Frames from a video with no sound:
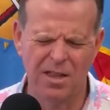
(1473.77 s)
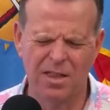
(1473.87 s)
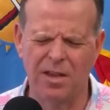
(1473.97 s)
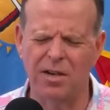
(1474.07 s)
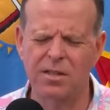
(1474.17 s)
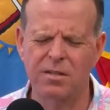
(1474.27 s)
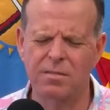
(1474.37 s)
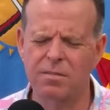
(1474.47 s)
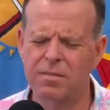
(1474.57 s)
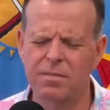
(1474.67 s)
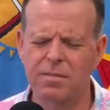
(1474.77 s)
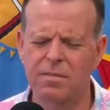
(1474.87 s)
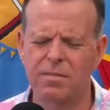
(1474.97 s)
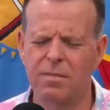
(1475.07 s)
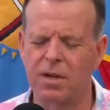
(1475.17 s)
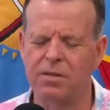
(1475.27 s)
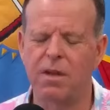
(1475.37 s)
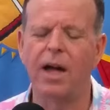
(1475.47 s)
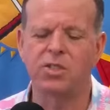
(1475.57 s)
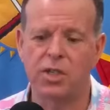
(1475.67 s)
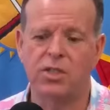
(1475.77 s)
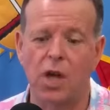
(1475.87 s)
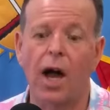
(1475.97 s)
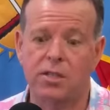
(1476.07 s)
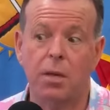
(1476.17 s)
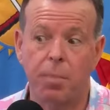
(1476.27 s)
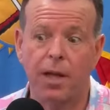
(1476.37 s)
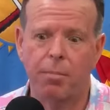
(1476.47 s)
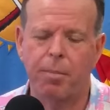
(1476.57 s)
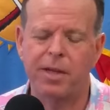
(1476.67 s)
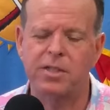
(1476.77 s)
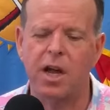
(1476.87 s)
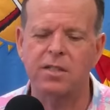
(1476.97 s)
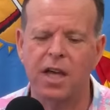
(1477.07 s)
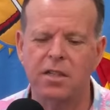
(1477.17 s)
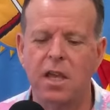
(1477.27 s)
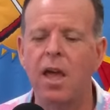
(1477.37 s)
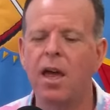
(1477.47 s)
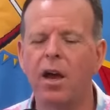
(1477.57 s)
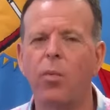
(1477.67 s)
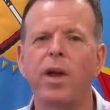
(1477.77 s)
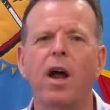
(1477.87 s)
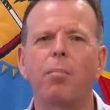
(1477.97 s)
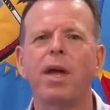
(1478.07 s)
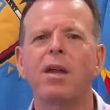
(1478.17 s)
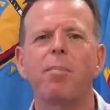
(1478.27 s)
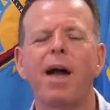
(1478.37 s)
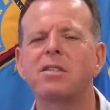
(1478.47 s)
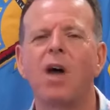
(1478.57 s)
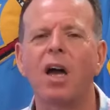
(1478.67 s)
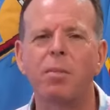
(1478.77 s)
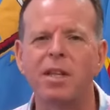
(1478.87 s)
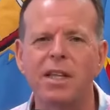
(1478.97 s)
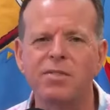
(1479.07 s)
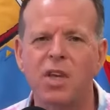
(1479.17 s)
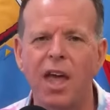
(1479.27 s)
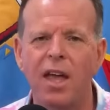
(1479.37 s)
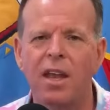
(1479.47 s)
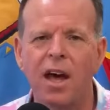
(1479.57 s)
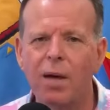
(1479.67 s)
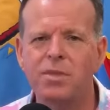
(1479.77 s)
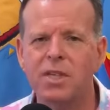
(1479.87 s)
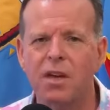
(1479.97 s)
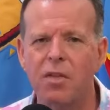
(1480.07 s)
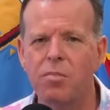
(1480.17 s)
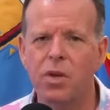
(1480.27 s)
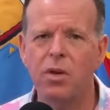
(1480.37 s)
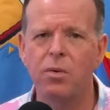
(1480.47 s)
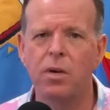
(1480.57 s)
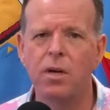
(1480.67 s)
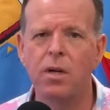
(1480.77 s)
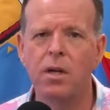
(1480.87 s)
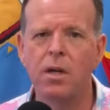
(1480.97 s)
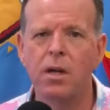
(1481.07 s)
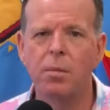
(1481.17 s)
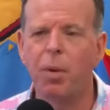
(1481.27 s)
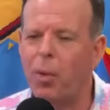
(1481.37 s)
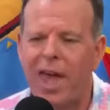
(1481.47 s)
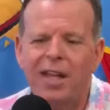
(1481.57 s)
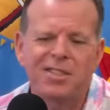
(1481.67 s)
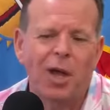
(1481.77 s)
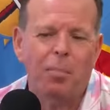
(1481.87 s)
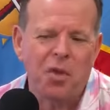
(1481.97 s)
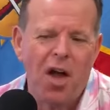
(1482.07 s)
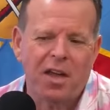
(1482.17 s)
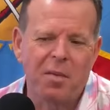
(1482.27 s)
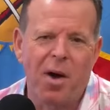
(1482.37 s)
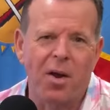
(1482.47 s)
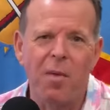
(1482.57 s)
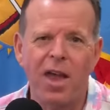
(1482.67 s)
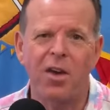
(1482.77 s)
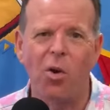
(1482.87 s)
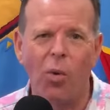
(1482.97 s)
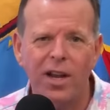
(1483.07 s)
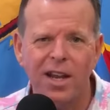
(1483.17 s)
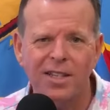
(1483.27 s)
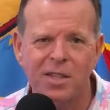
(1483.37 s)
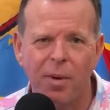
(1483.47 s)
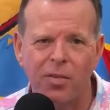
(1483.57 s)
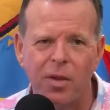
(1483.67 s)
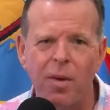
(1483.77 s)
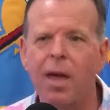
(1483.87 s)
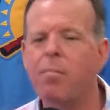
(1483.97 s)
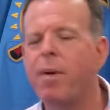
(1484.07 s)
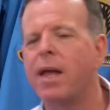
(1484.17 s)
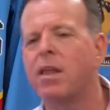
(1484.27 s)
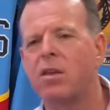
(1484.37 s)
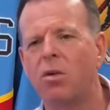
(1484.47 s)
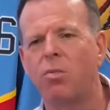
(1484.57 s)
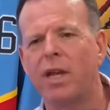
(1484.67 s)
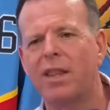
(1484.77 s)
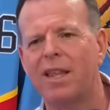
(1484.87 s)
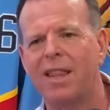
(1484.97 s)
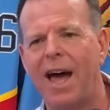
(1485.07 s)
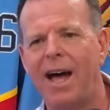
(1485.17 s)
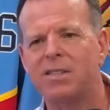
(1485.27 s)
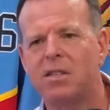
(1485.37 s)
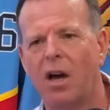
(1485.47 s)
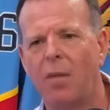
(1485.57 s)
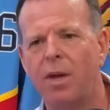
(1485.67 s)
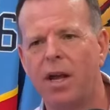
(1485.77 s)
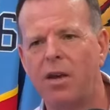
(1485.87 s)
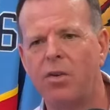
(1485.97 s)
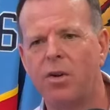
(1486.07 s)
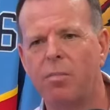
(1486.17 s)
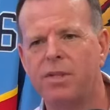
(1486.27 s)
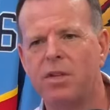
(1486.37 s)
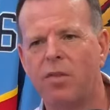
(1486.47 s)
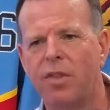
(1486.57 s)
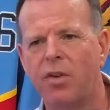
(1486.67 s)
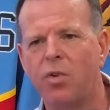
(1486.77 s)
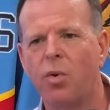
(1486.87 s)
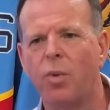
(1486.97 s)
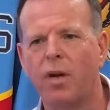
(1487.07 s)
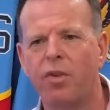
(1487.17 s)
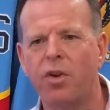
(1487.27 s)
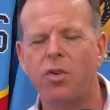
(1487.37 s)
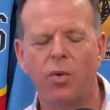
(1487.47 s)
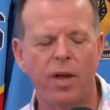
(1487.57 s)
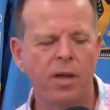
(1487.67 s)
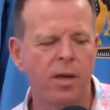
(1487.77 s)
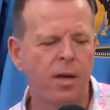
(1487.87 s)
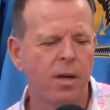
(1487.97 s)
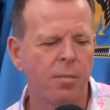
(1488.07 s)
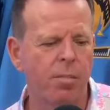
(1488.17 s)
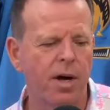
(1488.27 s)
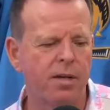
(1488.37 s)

They're not just toxic, but because they are toxic. Here we are bringing it back and talking about the Leafs again. I'm sick of them too. But we can't stop talking about them. I don't know what it is about them. Ben, can you read the last comment? I know you're busy over there doing whatever you're doing. But